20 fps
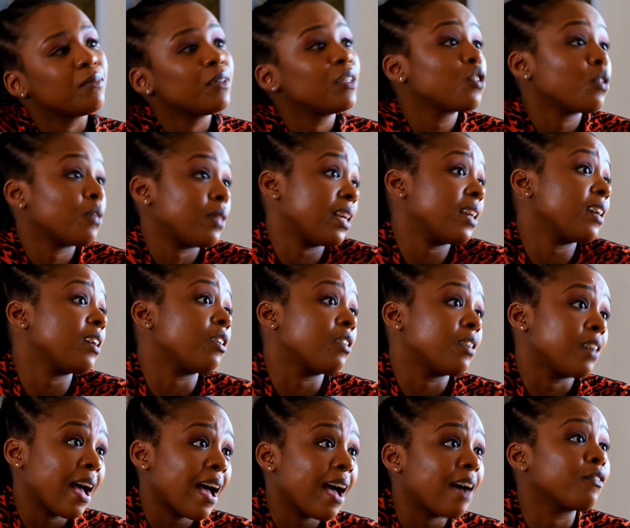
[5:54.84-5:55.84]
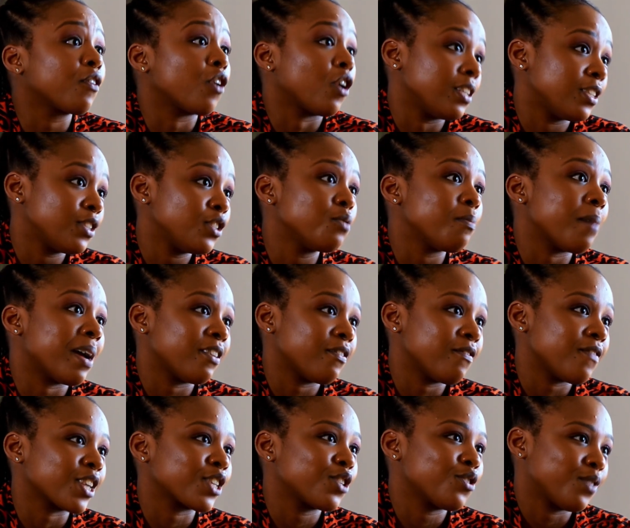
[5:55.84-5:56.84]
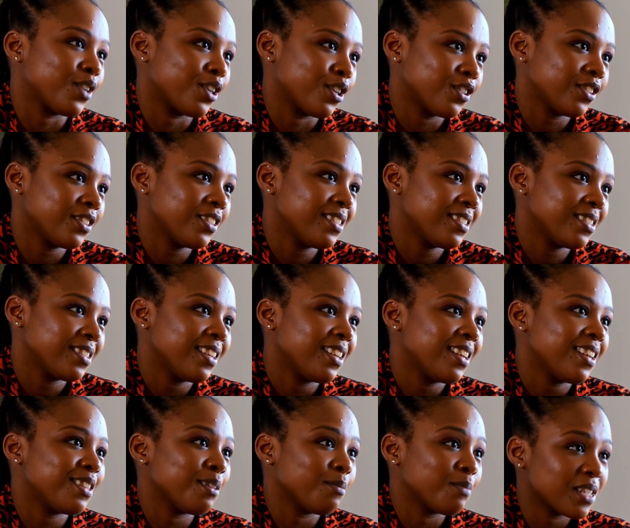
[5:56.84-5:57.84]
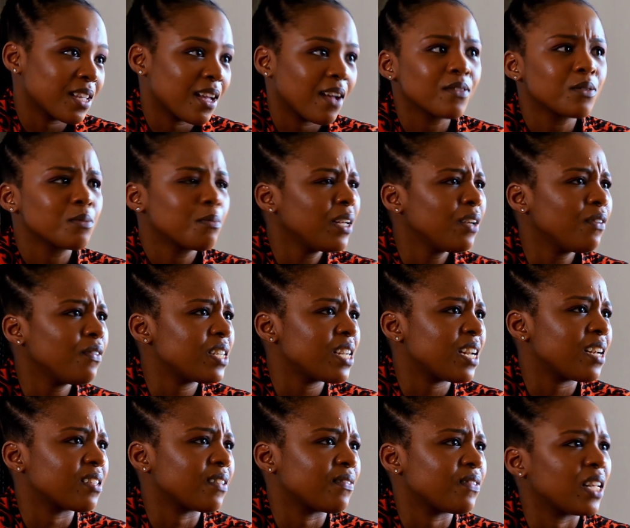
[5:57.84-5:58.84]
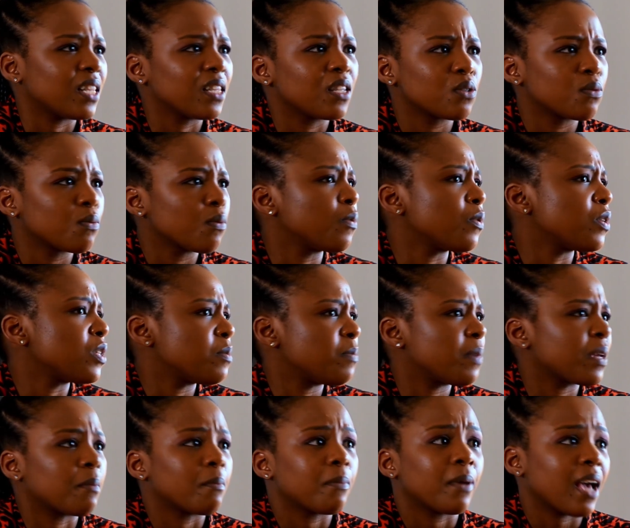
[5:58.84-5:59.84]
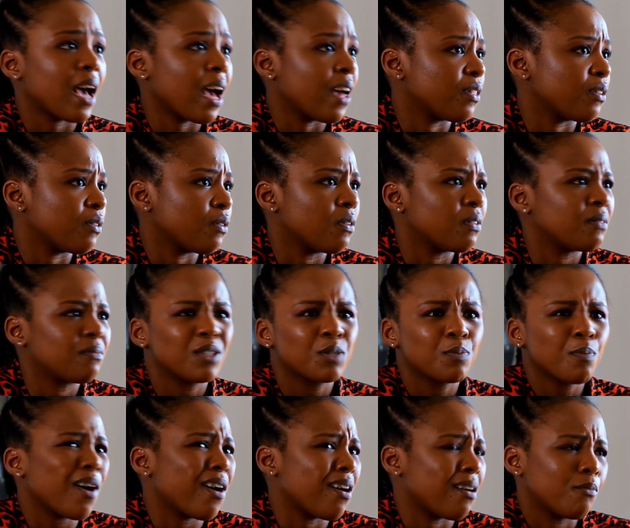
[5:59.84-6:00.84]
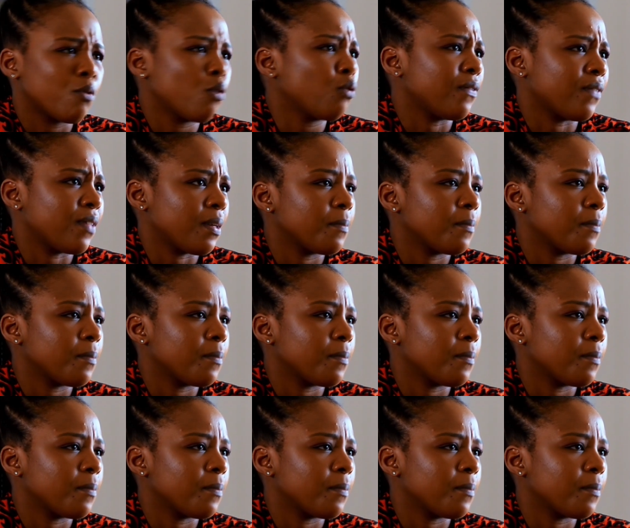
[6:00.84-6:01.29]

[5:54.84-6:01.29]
So they have gone into manufacturing goods themselves. Many retailers have done this, Woolworths, Pick and Pay, either, or Spar, all of